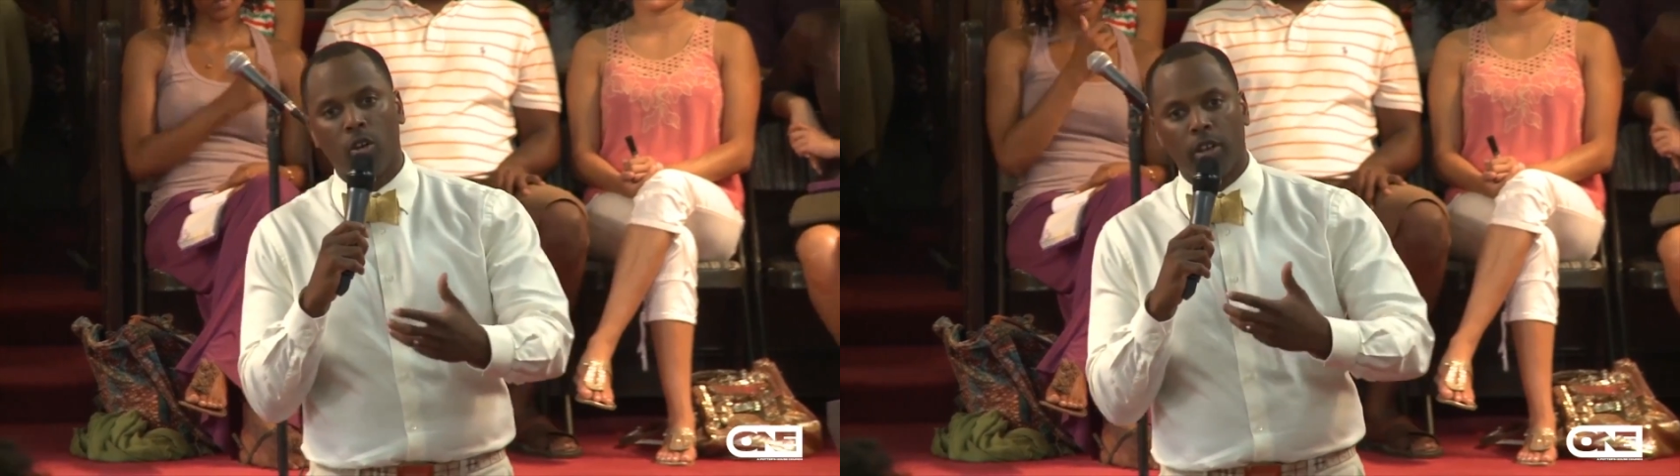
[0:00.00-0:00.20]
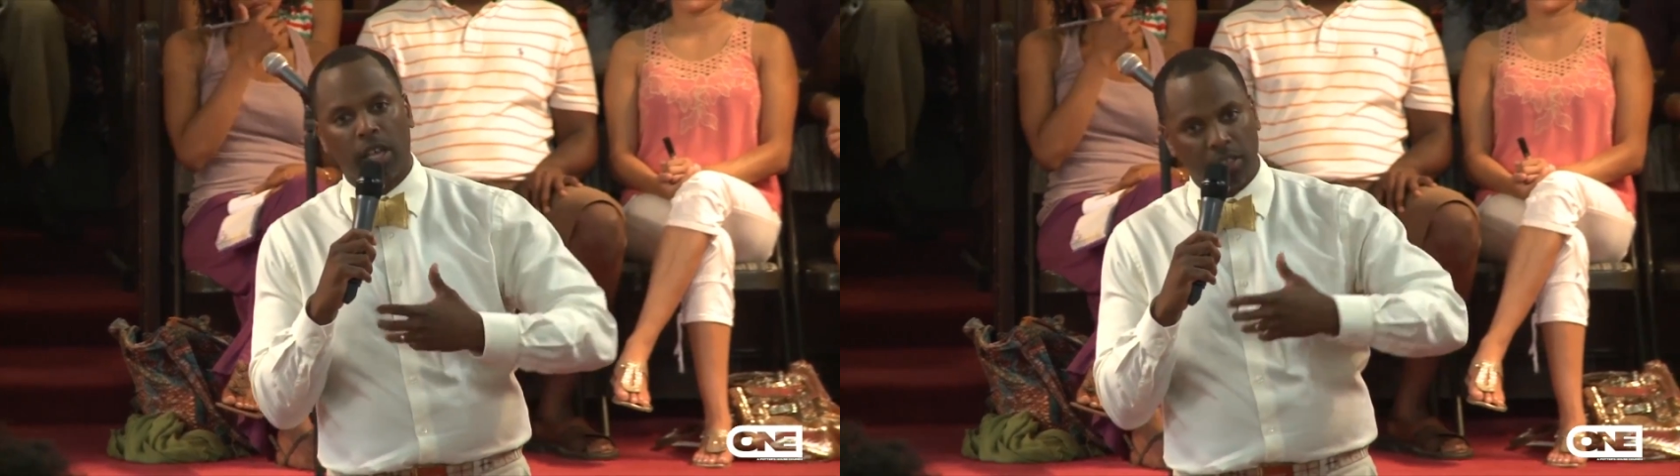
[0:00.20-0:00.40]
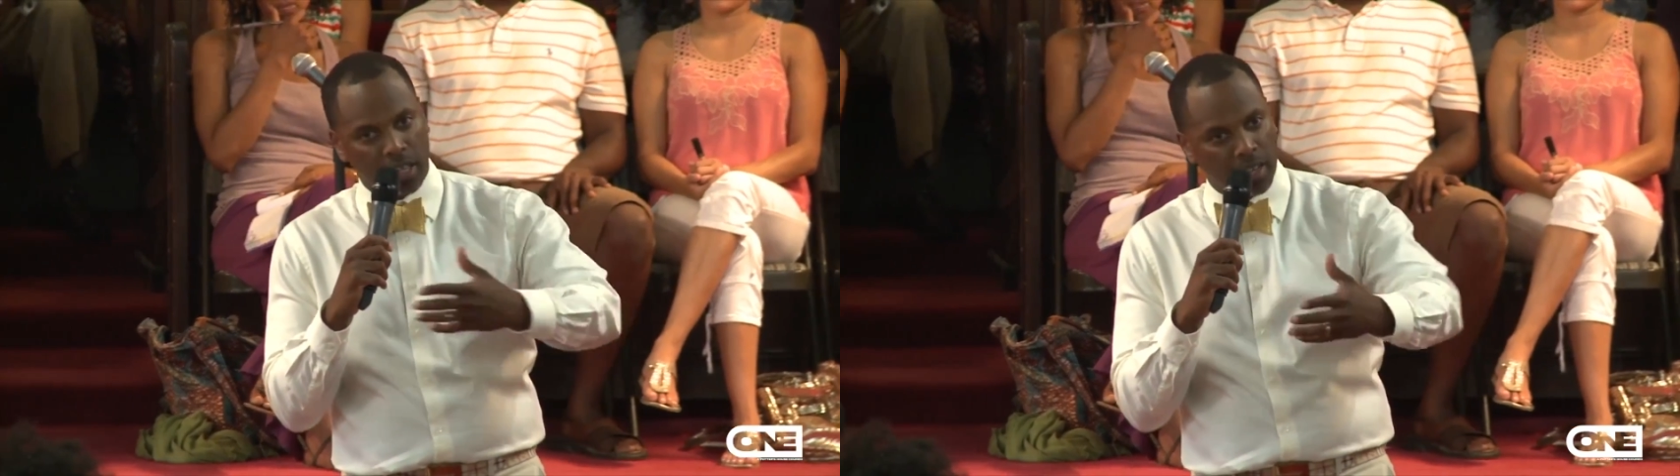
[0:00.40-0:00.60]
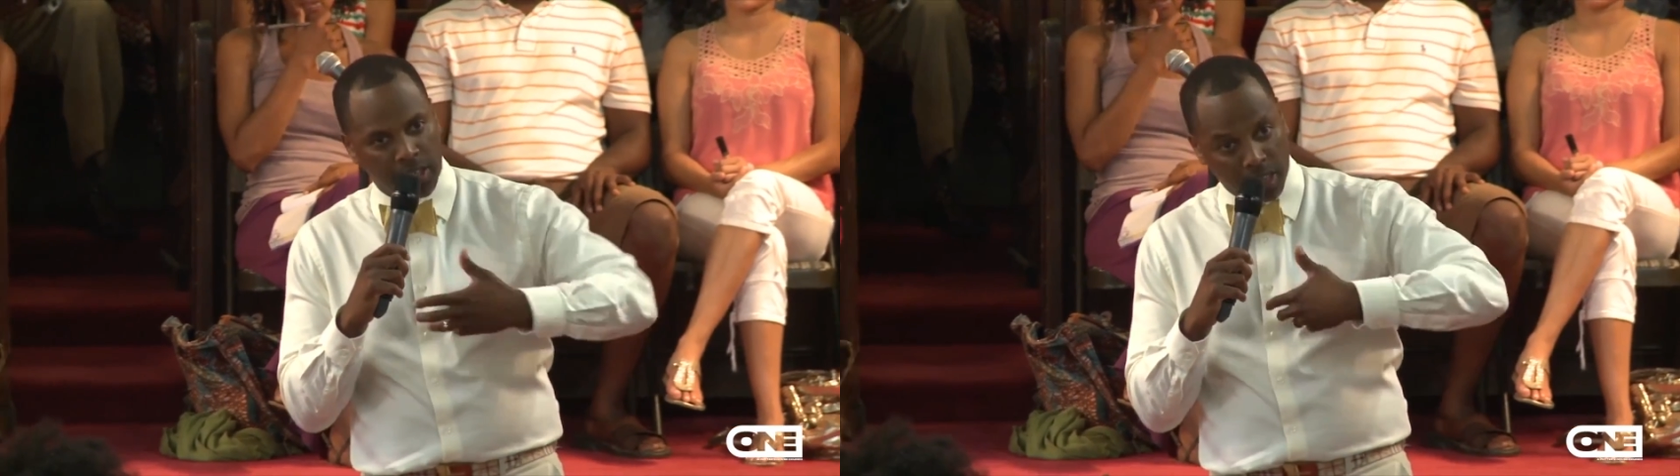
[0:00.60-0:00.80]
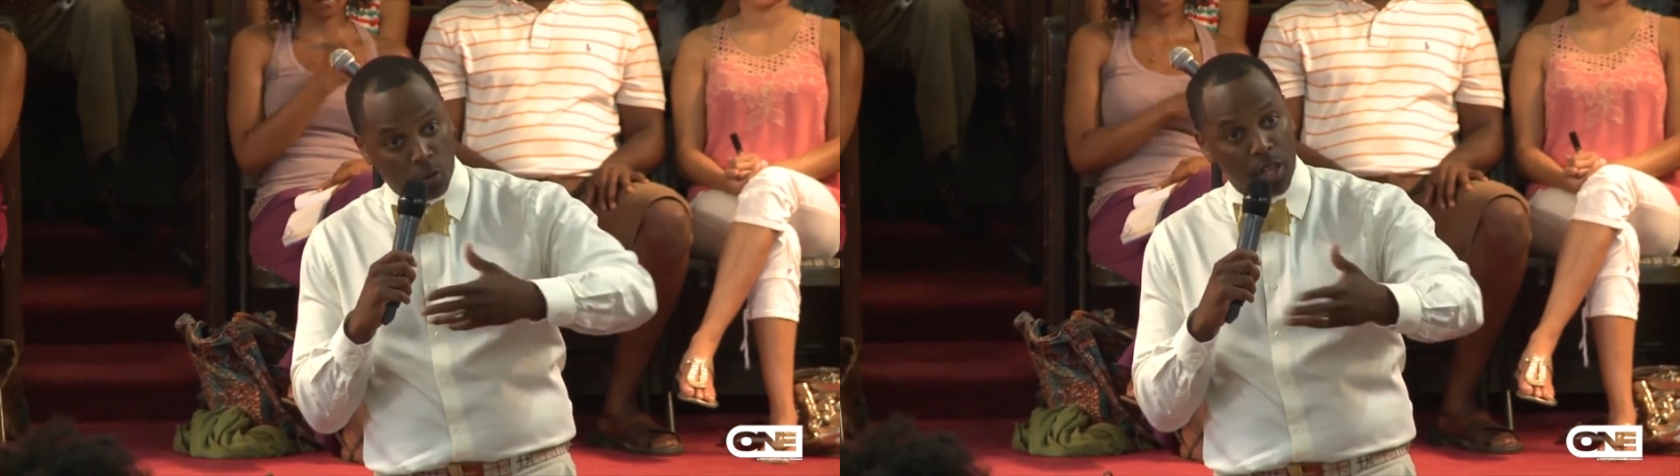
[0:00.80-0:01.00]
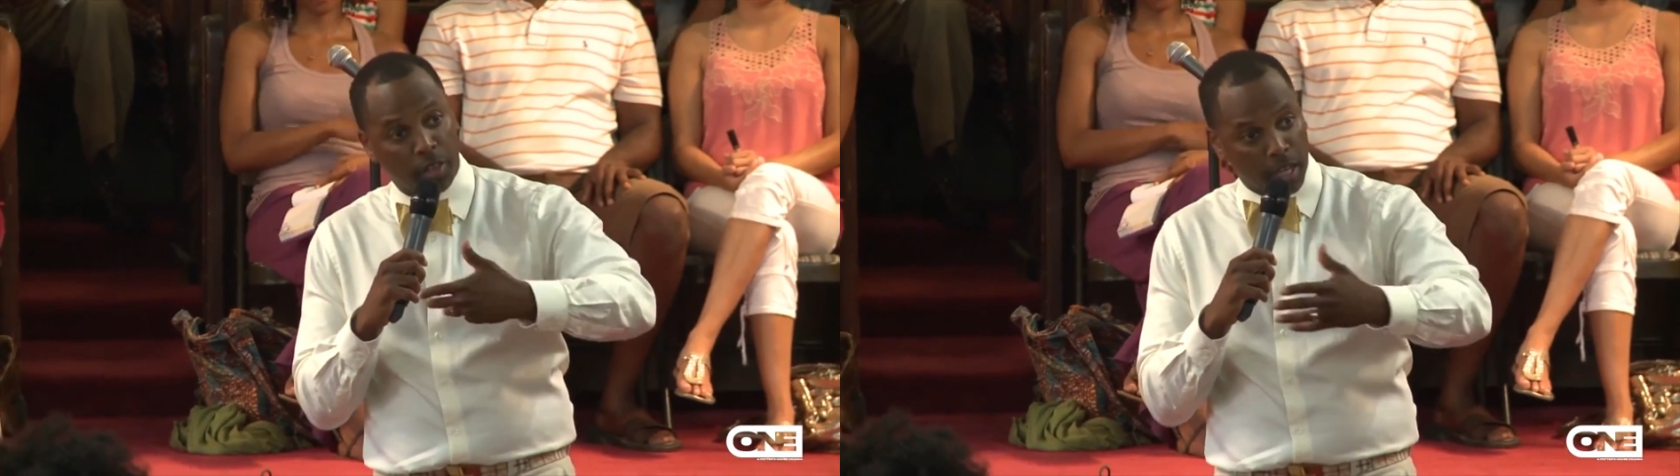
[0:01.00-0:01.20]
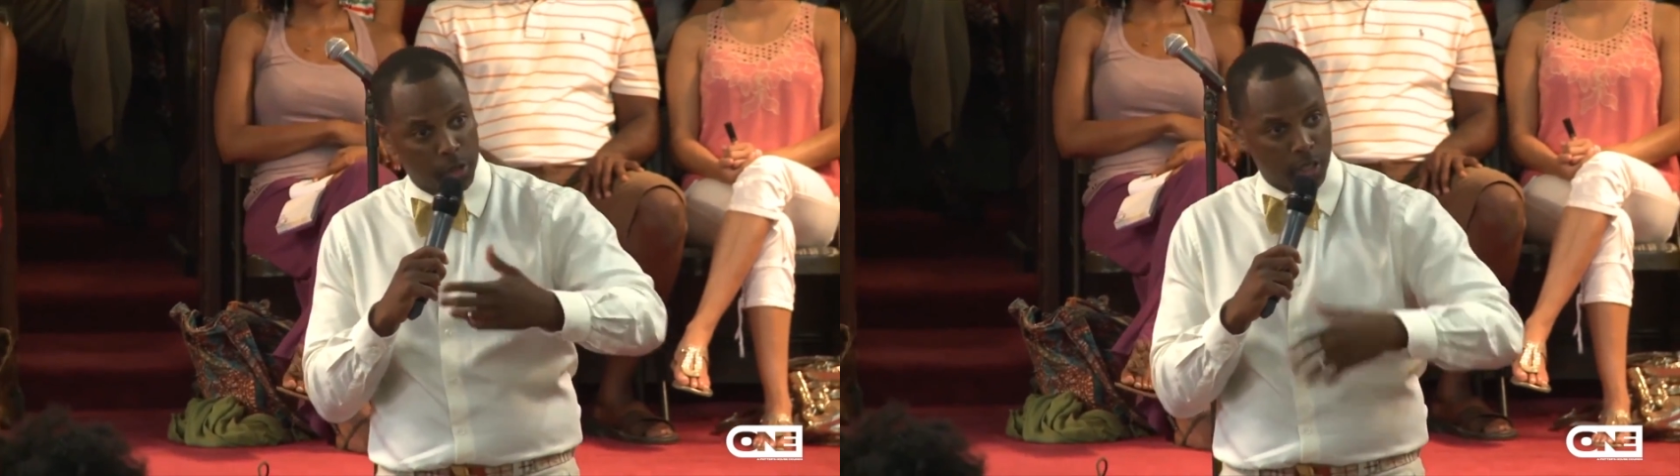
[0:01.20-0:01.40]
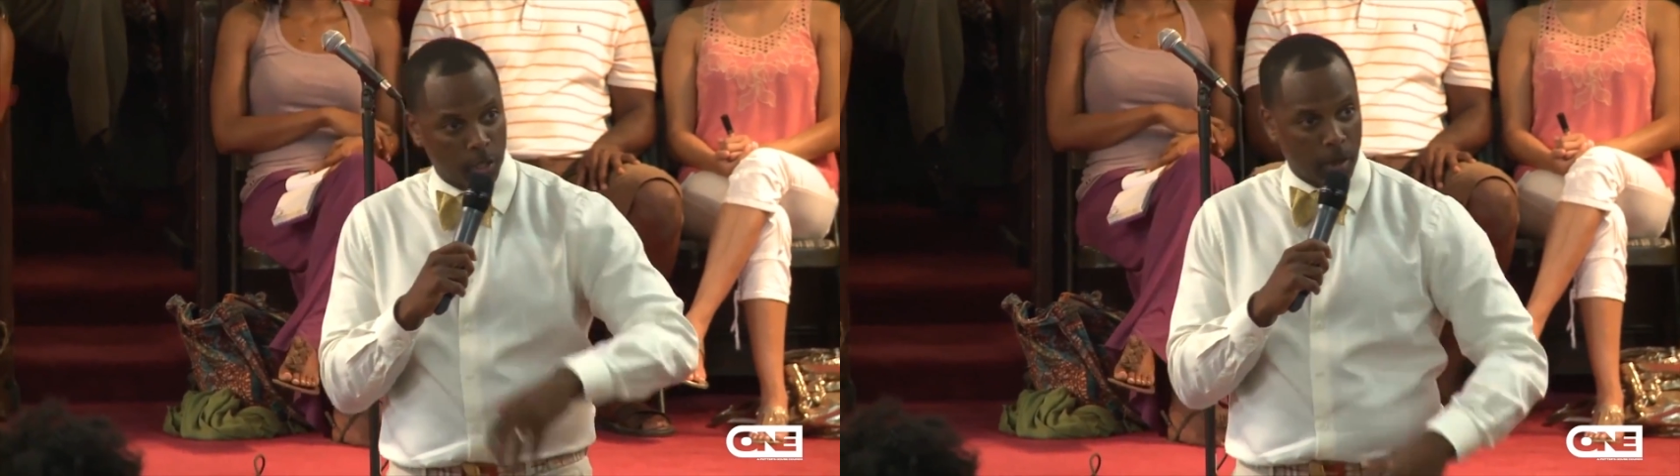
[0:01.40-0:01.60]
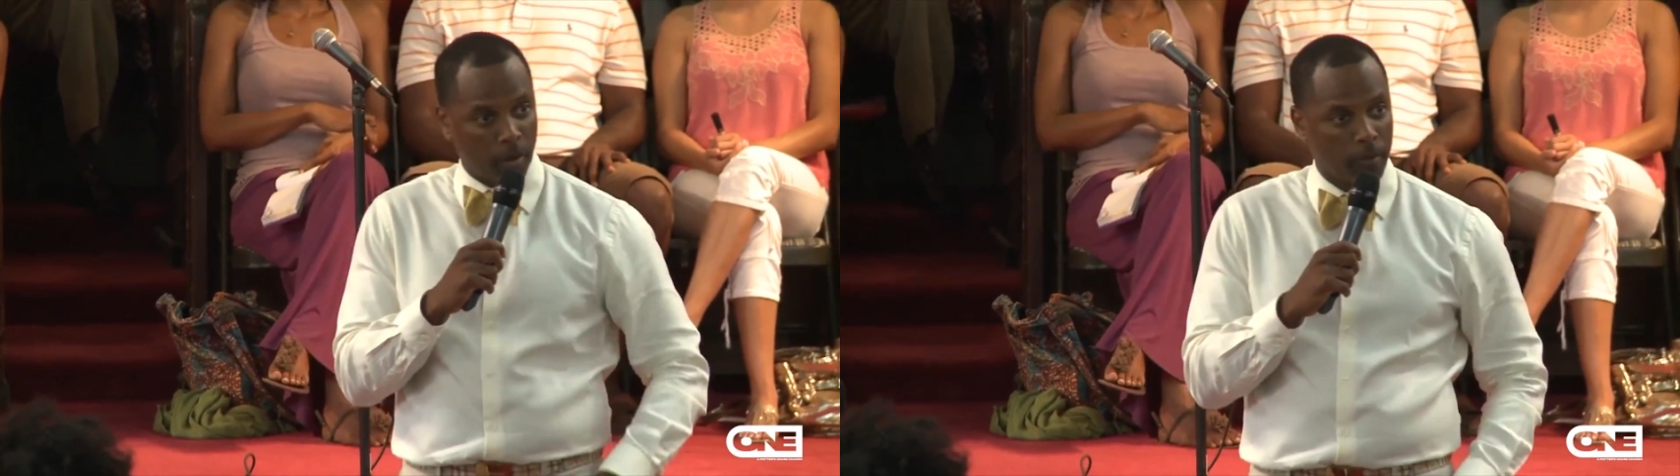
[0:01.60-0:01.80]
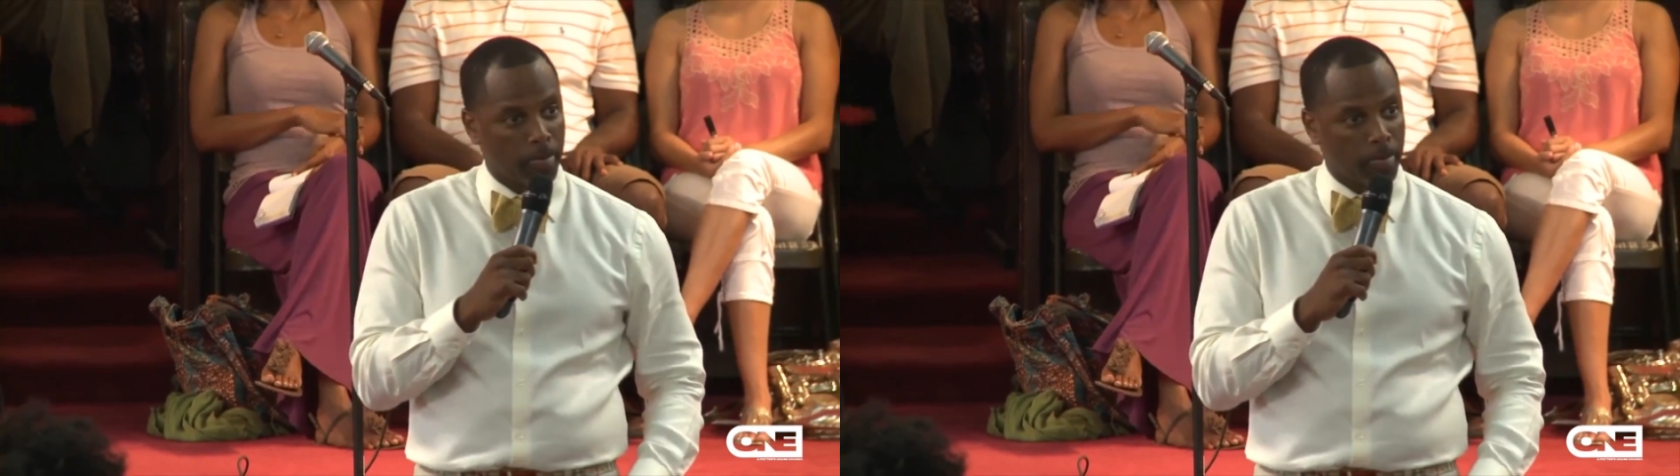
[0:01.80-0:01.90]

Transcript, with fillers: and again, that's that we thing I was telling you about.